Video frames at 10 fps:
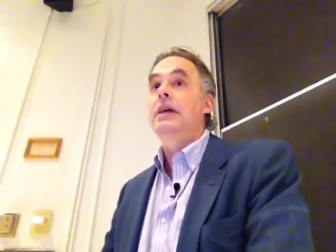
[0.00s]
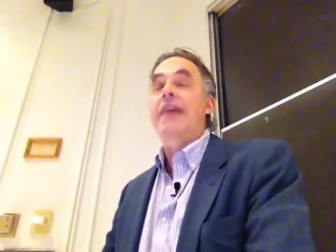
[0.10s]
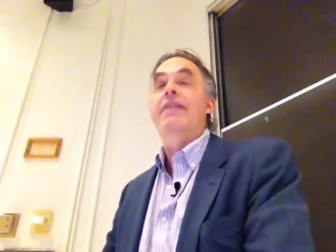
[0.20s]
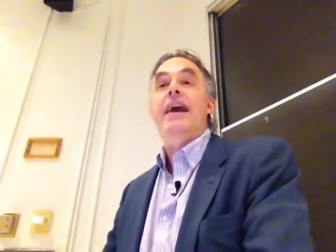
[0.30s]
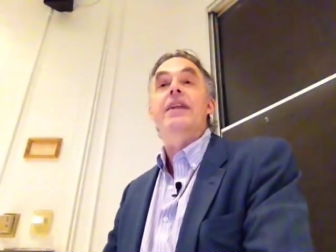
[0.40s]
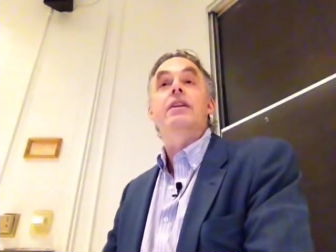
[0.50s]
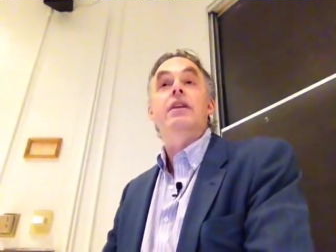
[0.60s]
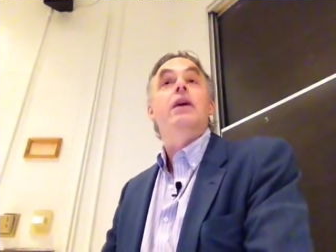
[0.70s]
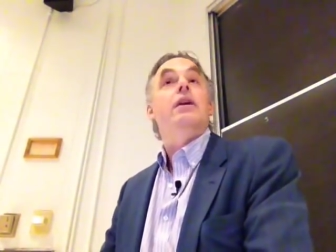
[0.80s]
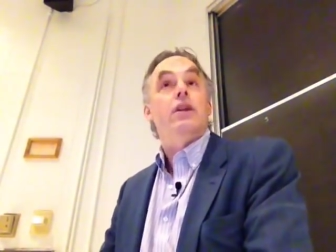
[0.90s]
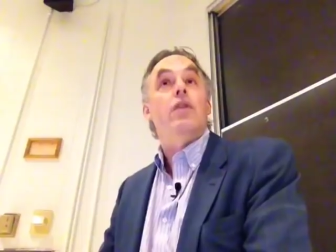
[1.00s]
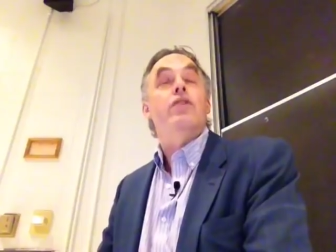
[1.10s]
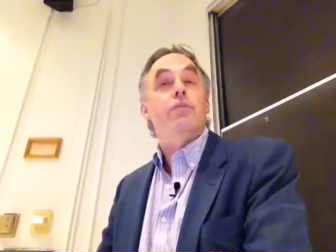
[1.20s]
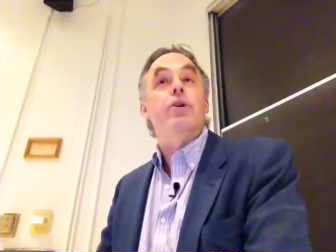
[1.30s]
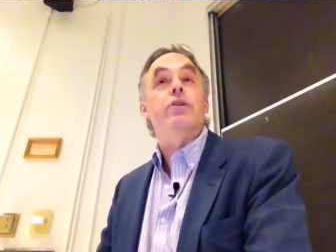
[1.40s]
And then, you know,
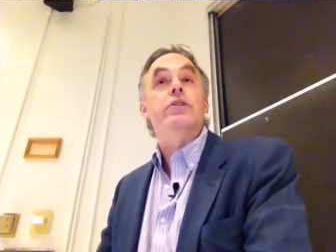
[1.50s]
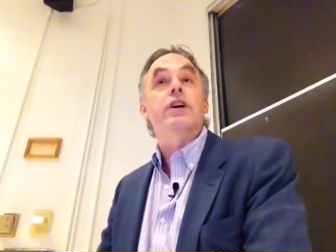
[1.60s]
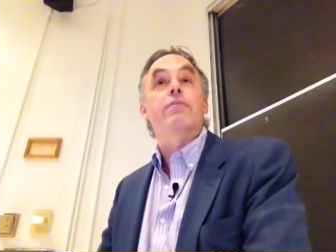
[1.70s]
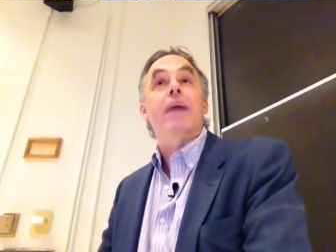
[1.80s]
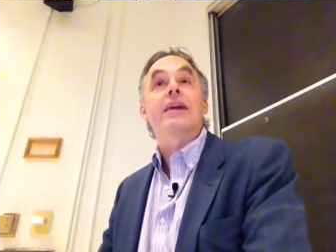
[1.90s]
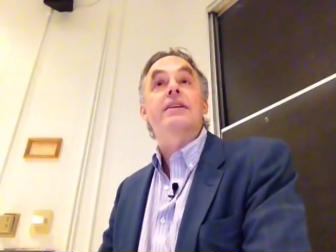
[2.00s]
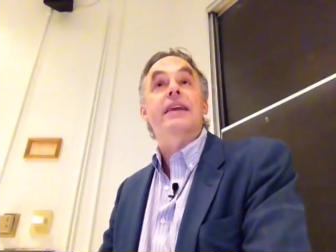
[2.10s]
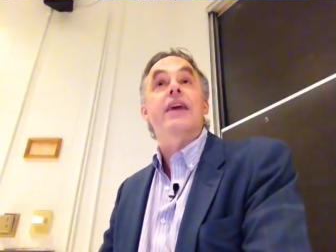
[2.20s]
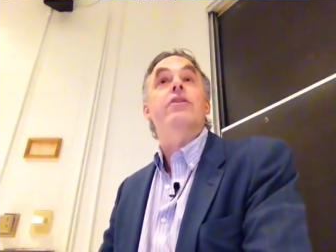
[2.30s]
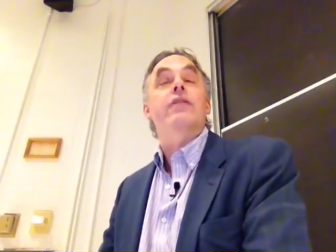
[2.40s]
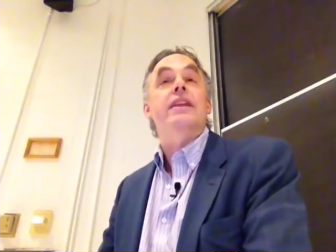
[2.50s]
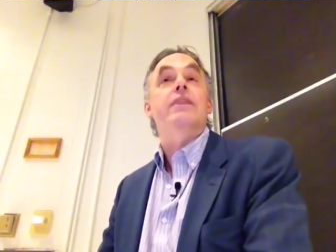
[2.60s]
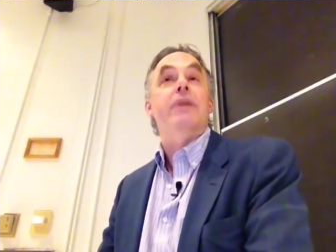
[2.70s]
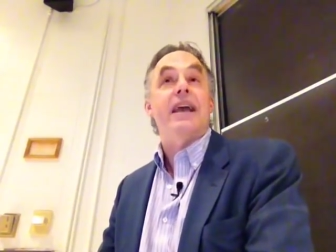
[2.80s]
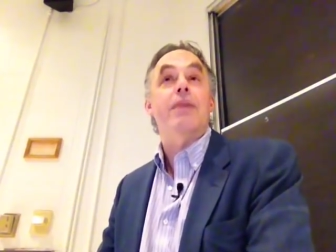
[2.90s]
you put yourself back together and
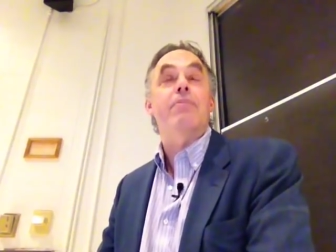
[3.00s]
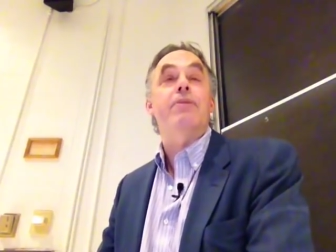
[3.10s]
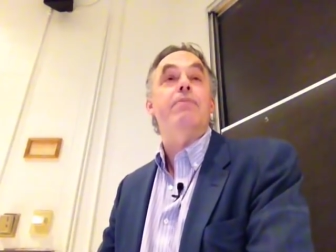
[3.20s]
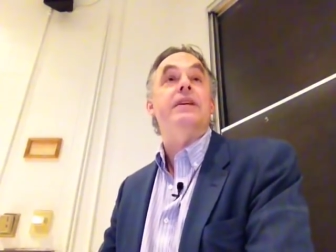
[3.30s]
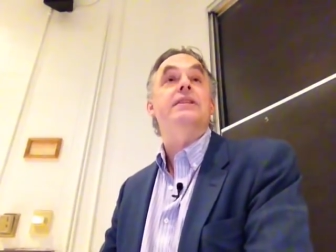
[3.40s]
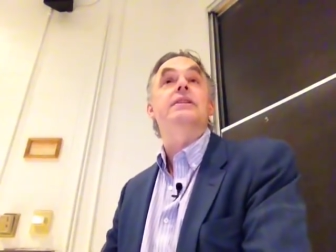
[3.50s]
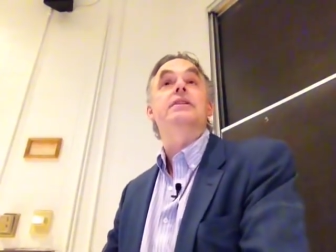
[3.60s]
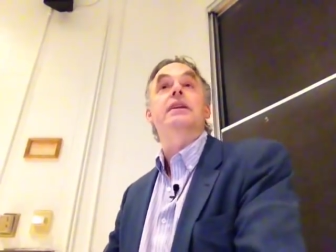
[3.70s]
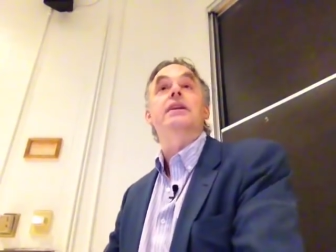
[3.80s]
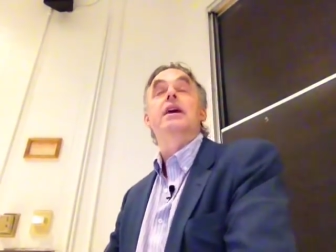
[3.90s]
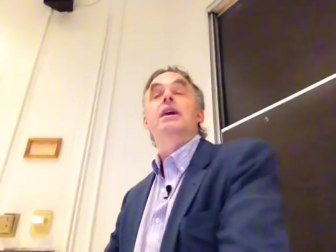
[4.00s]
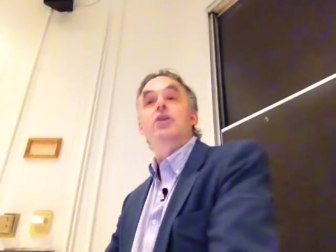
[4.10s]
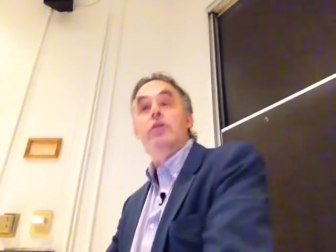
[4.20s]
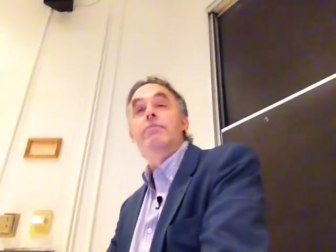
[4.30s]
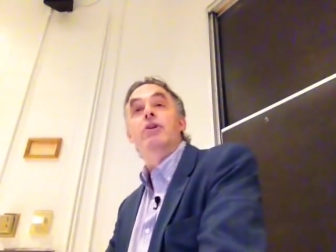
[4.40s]
you pick up the pieces and
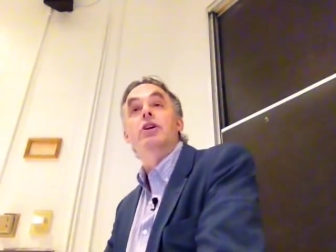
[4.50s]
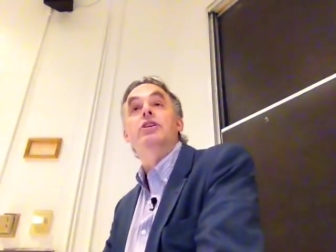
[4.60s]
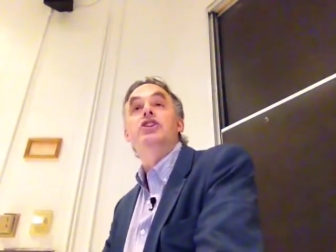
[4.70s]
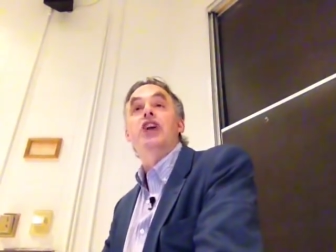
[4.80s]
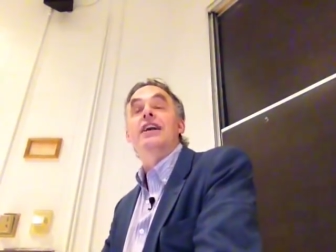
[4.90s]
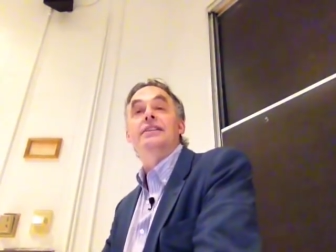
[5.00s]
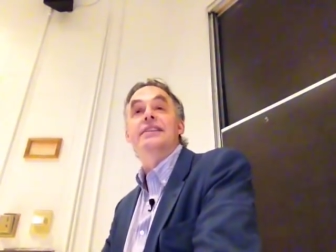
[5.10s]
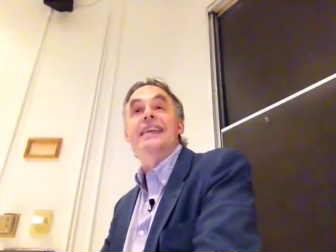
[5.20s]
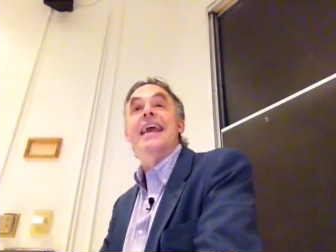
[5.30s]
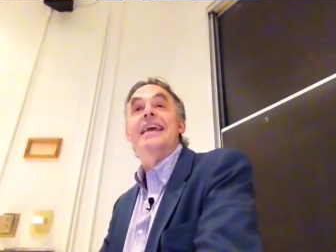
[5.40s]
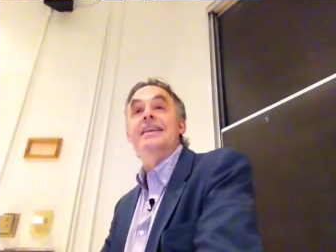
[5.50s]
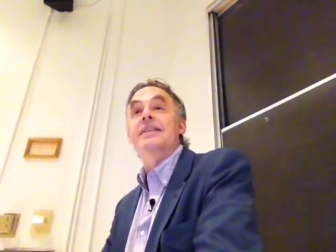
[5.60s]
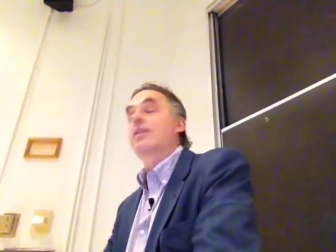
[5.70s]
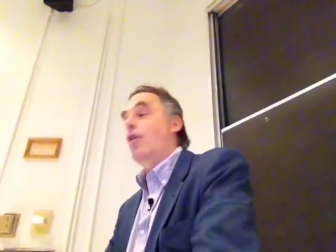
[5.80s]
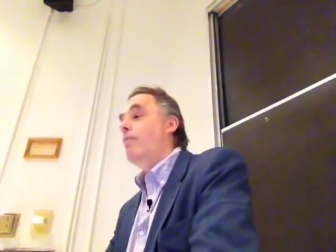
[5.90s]
you emerge
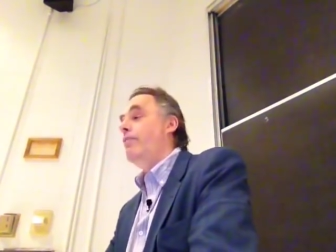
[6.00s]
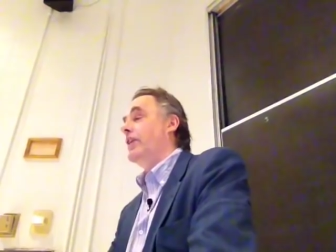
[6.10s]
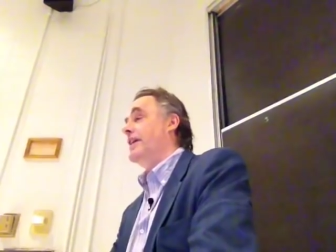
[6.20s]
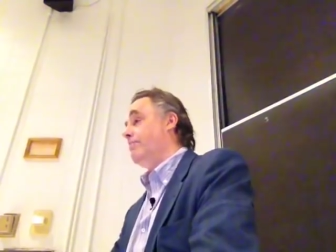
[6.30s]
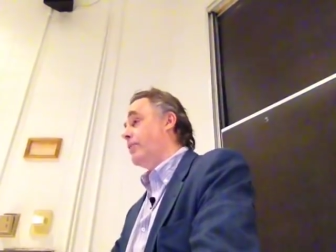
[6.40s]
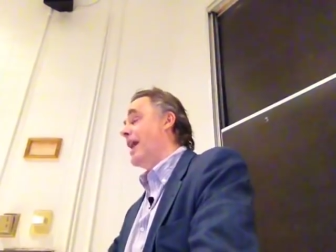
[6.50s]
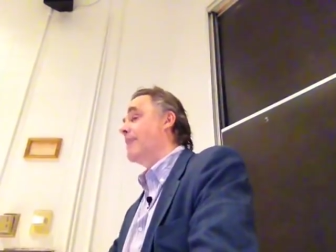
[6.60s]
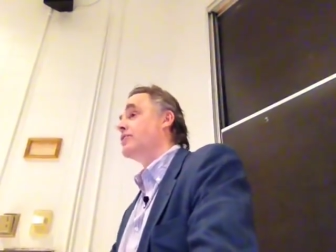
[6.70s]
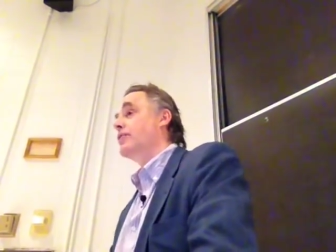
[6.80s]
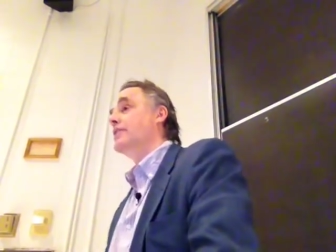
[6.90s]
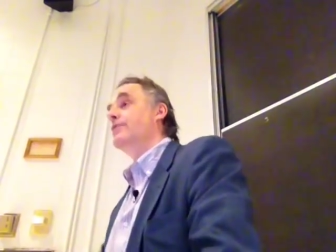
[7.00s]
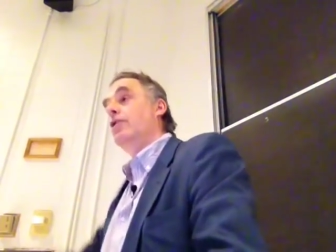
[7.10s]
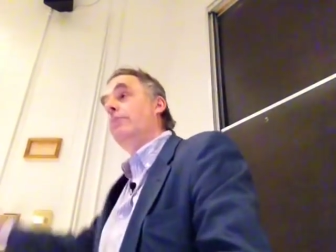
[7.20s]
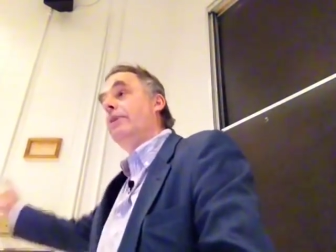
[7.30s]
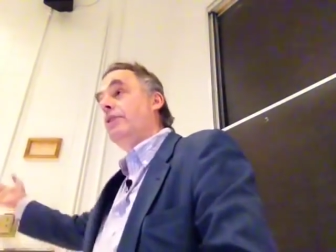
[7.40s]
unscathed, hopefully, and perhaps
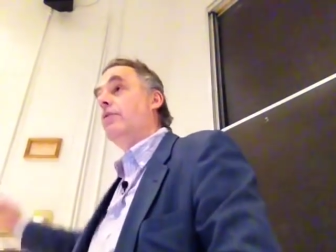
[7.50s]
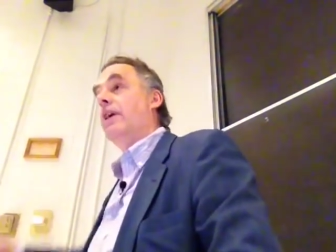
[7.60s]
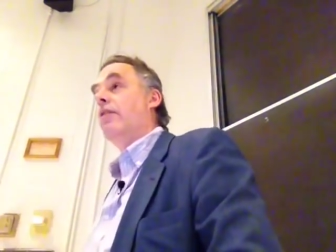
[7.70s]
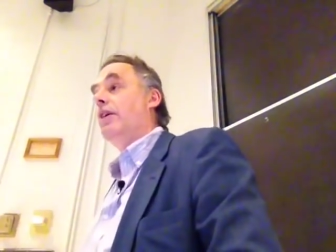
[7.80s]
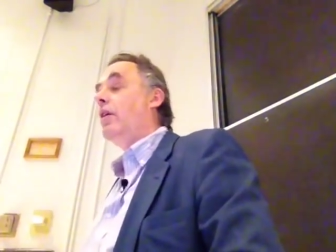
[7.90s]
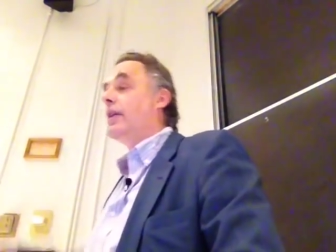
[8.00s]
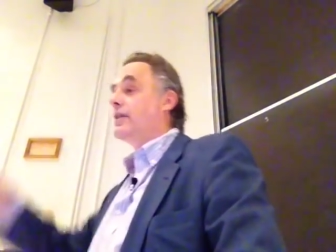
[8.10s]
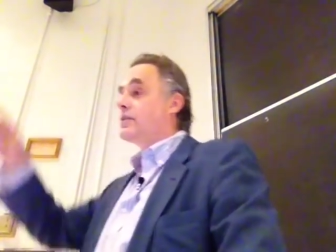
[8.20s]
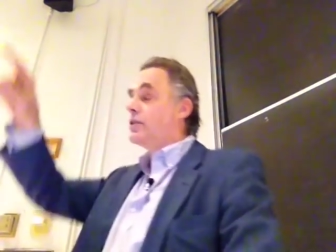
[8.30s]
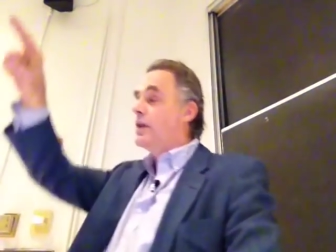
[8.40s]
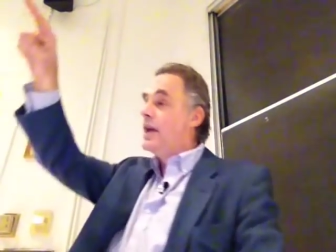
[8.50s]
transformed, and you carry on. And so